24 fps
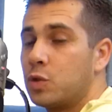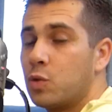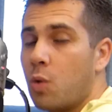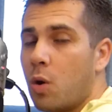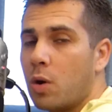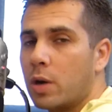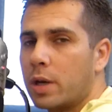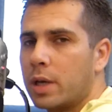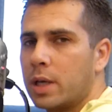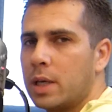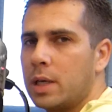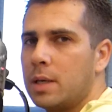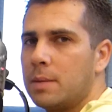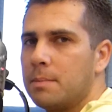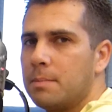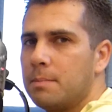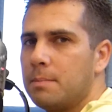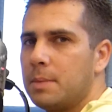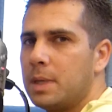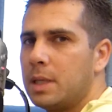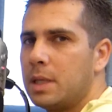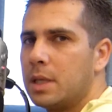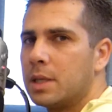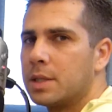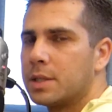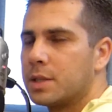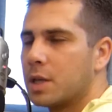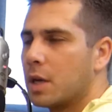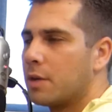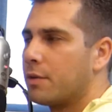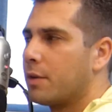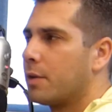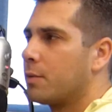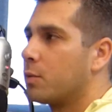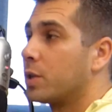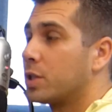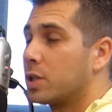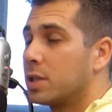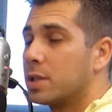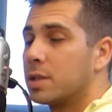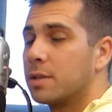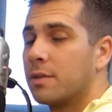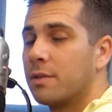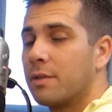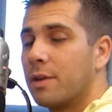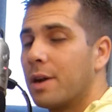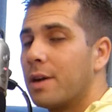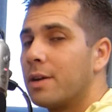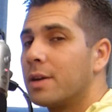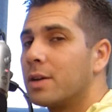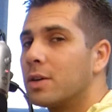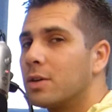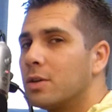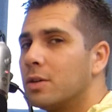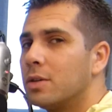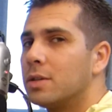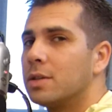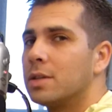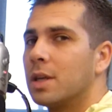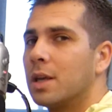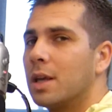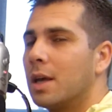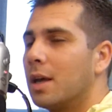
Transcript: Twonky Media Server, which is a very good,